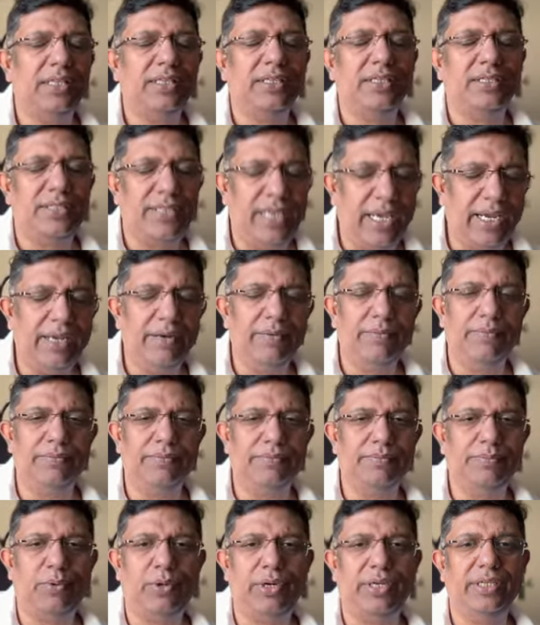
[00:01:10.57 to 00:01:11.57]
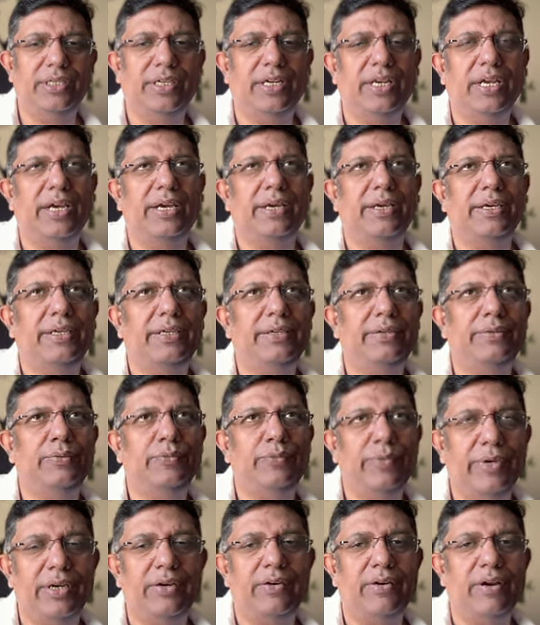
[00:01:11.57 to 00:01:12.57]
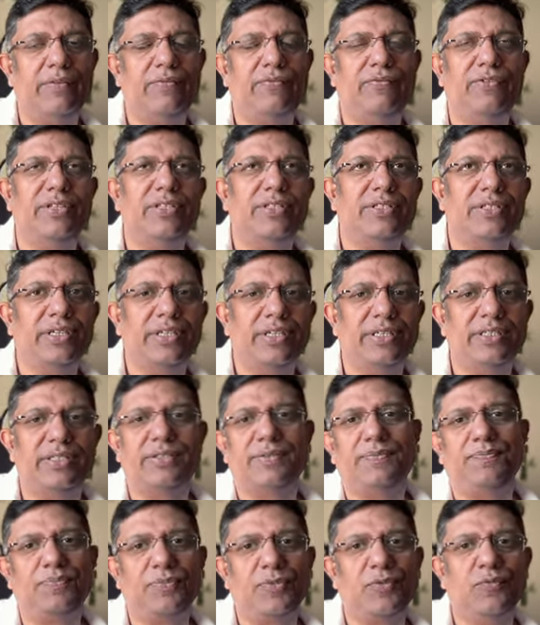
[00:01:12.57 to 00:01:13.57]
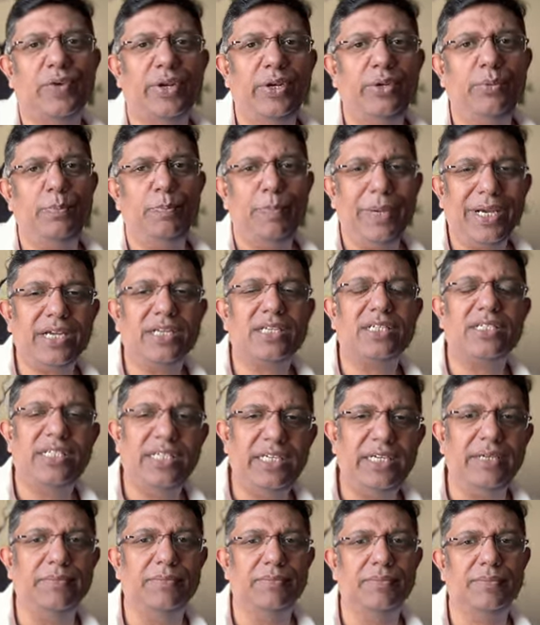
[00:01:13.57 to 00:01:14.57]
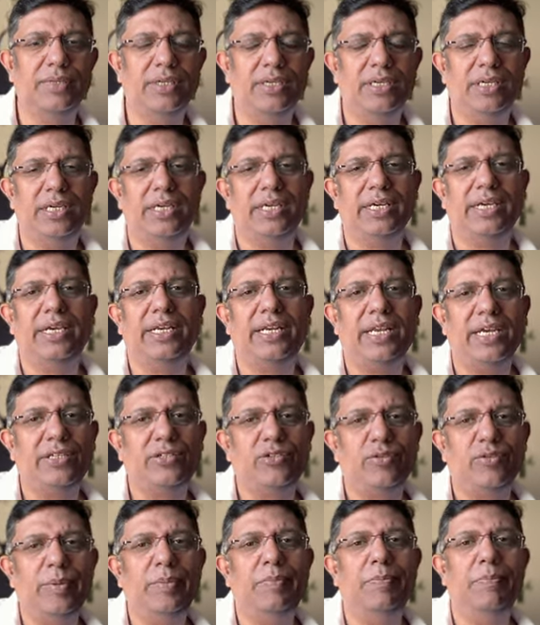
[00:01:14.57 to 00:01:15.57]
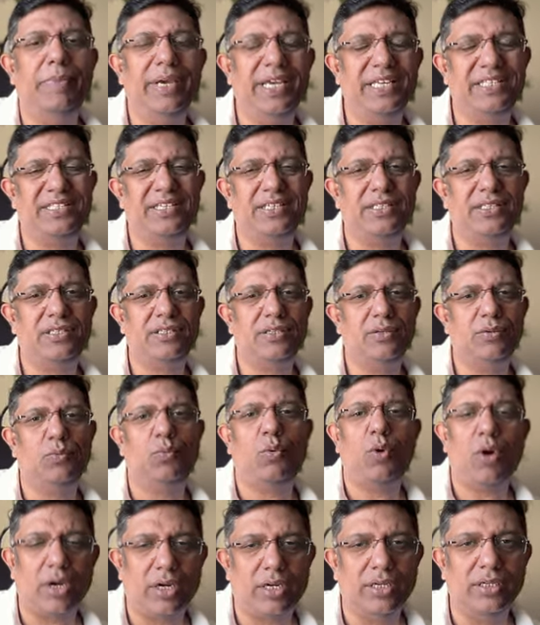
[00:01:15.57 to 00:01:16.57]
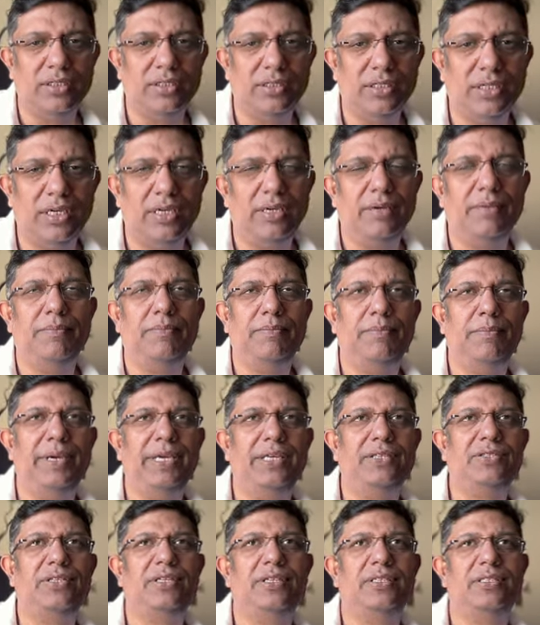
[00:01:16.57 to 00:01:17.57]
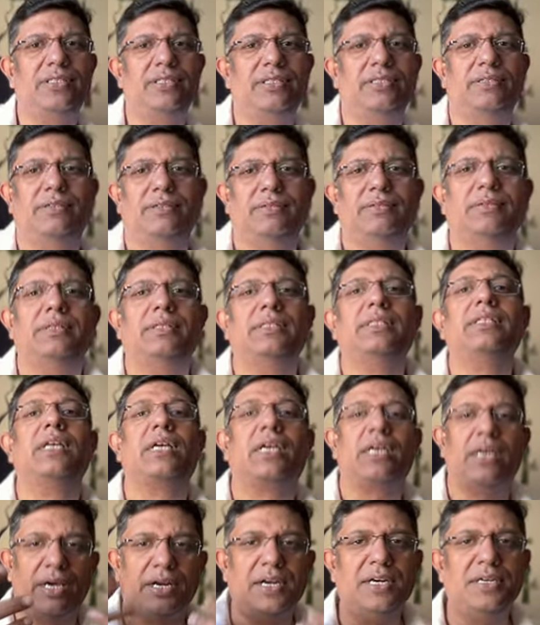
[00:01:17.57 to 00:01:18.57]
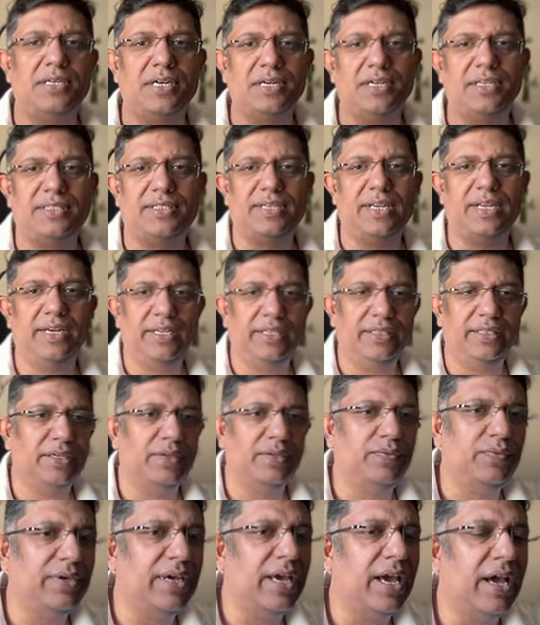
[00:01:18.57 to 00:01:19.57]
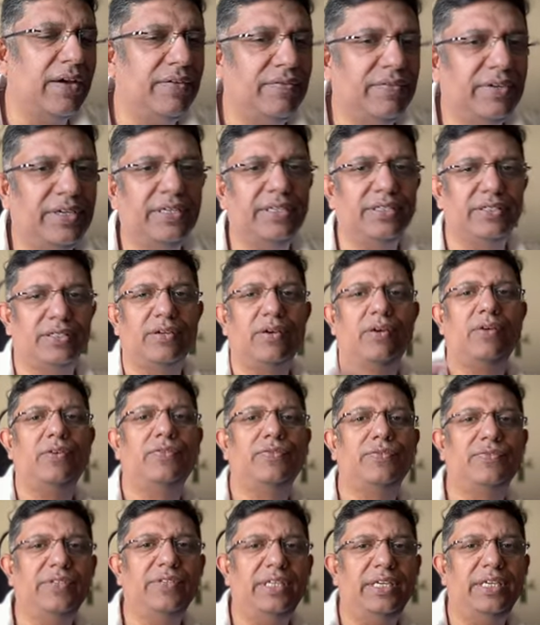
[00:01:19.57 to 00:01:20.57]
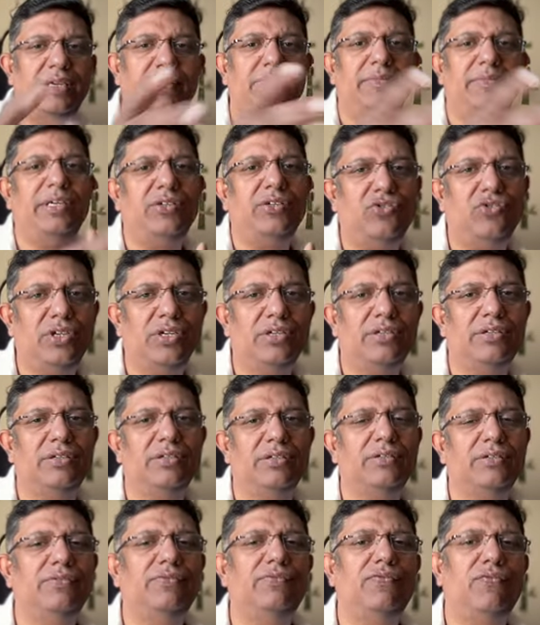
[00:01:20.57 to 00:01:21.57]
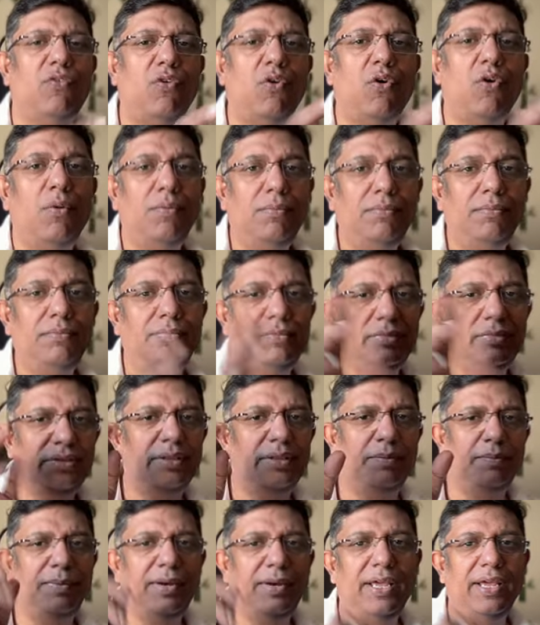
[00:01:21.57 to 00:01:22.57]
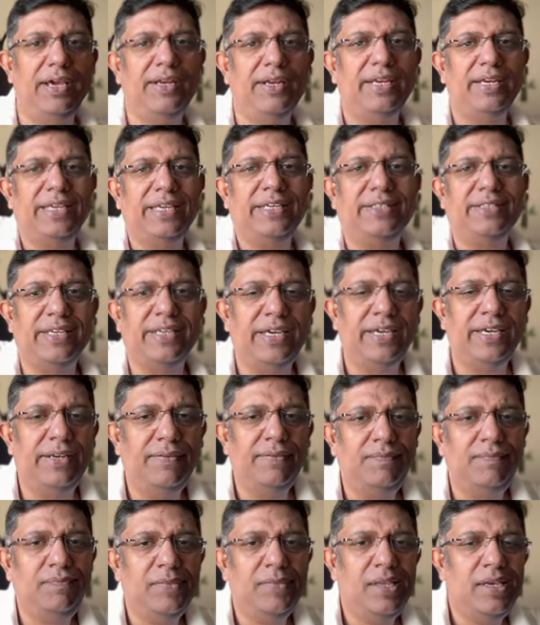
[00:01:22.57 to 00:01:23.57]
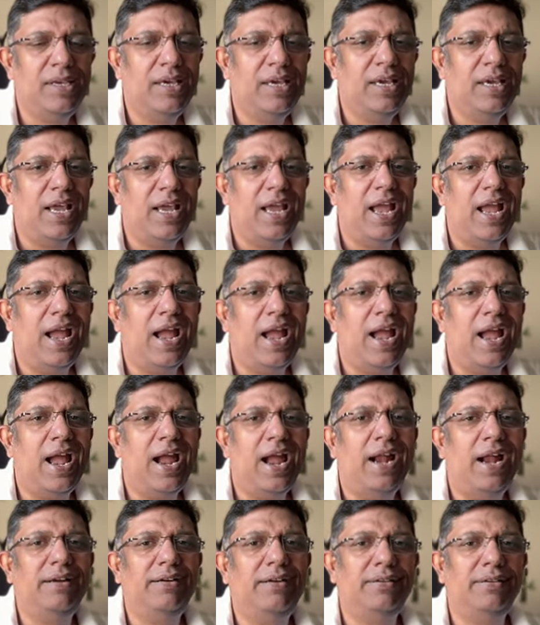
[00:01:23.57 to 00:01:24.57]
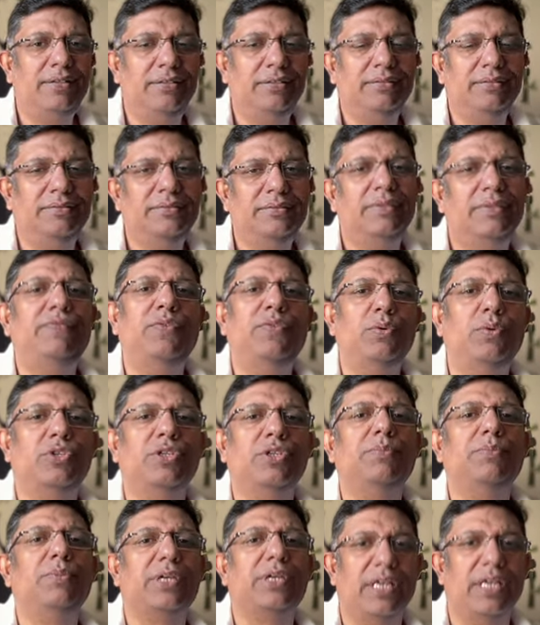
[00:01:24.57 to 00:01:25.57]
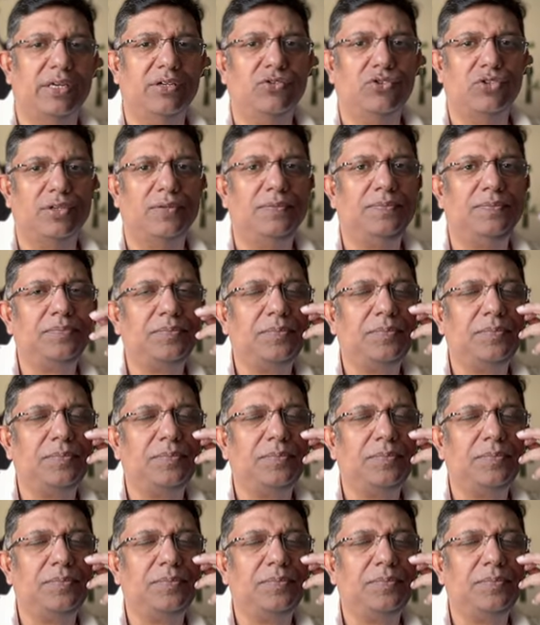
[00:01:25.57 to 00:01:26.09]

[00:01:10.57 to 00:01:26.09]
Second point that I will reference is when you pick a team, it has to be basis what? Basis, the current understanding that we have is of the immediate form the player is in and the future potential.